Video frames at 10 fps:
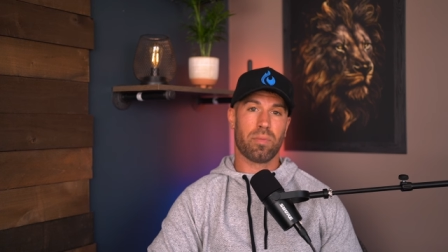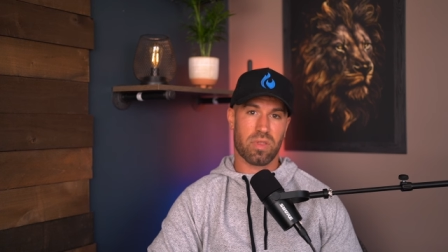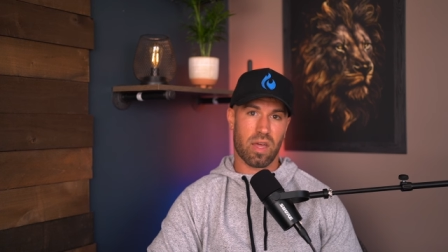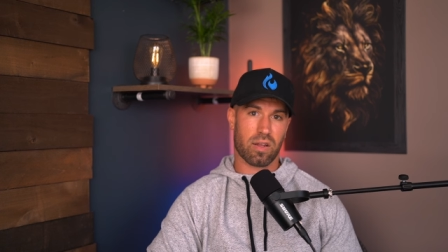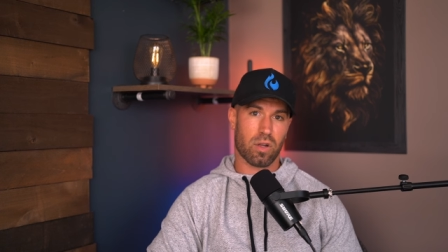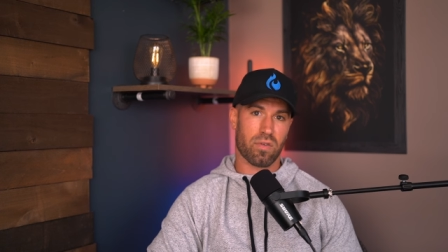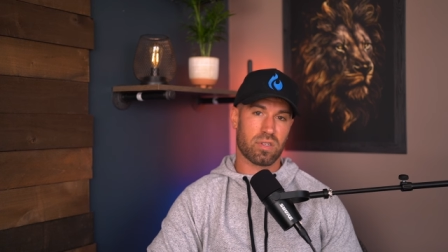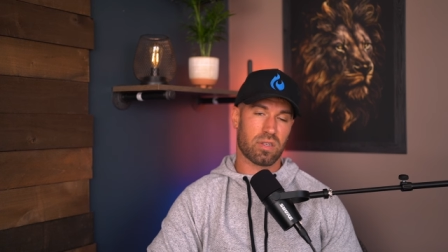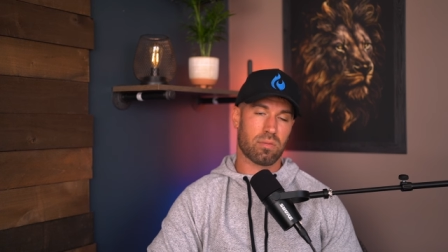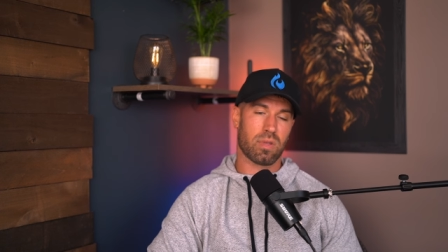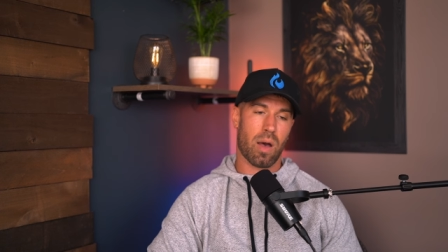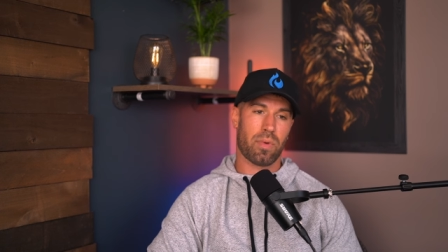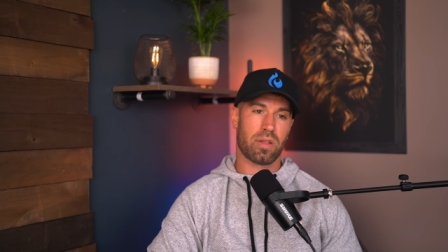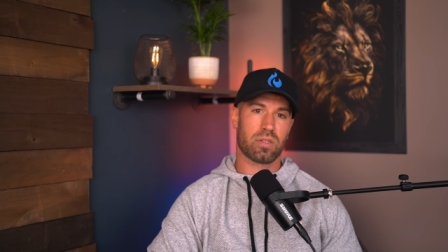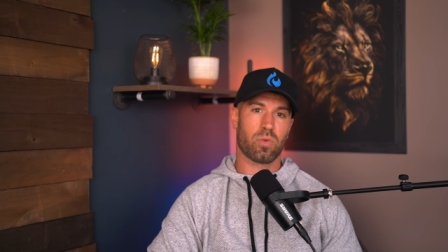sympathetic nervous system
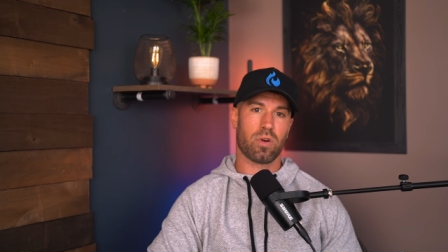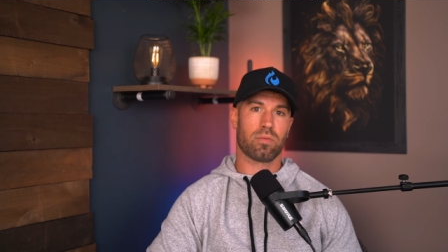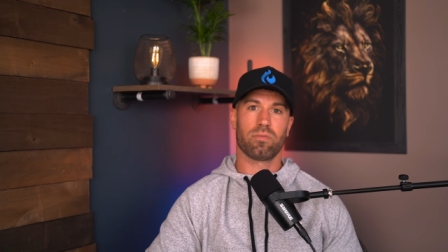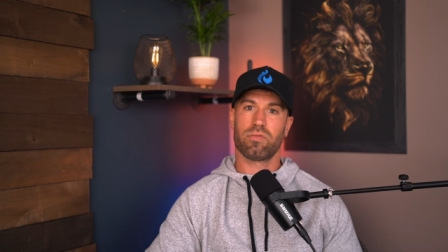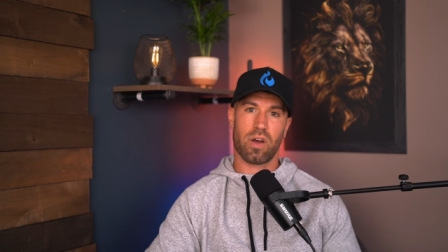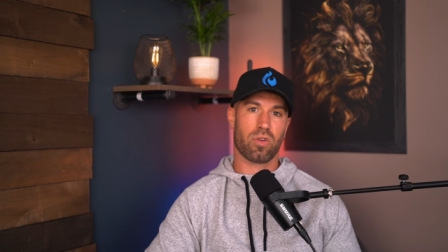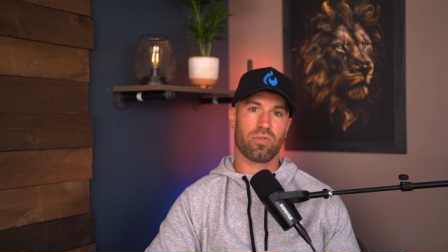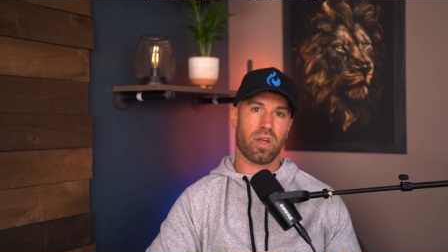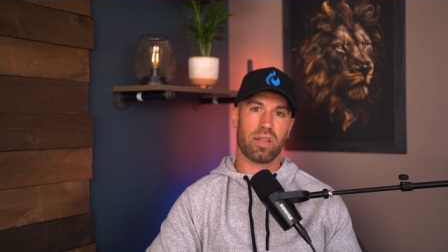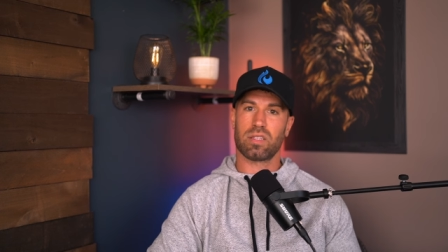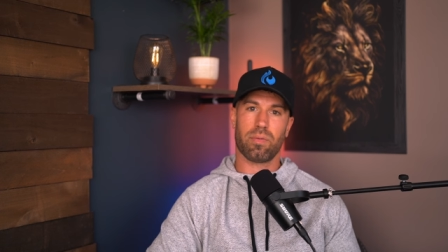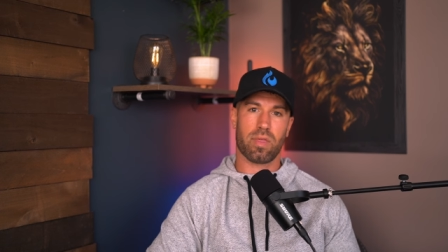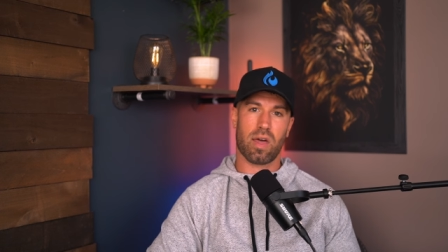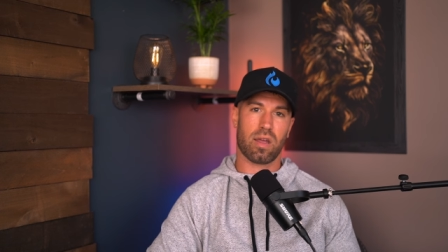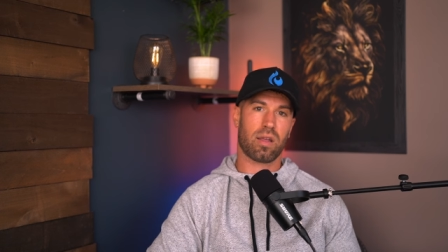dominance, where fight or flight,
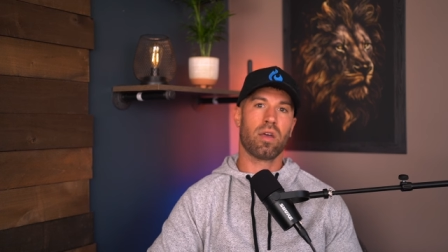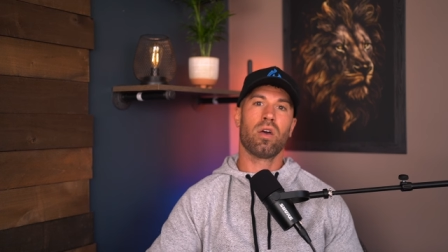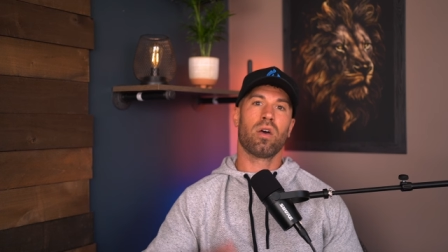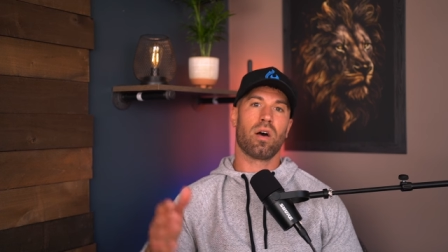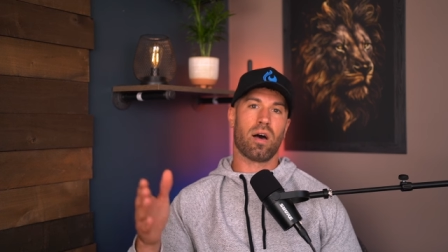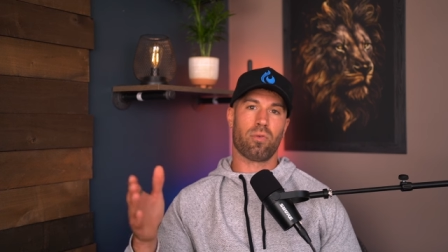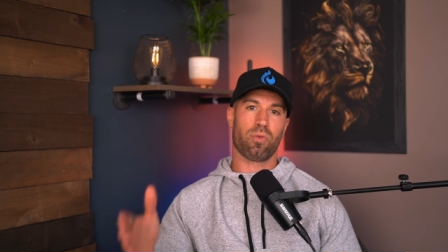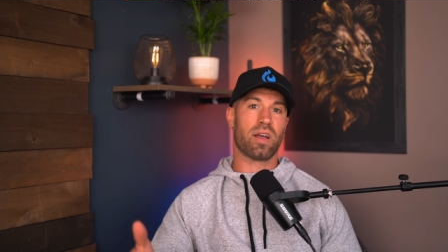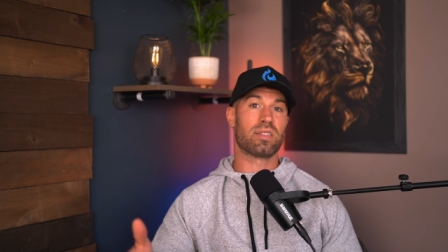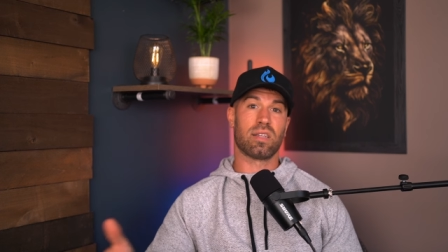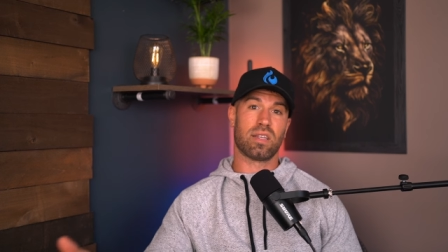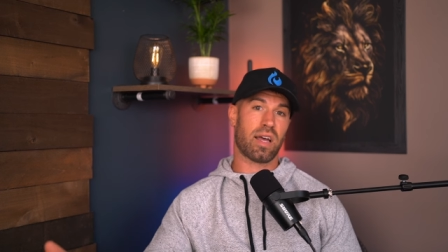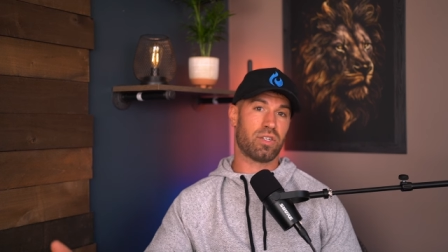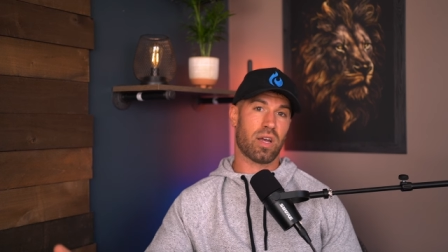sympathetic, uh, rest and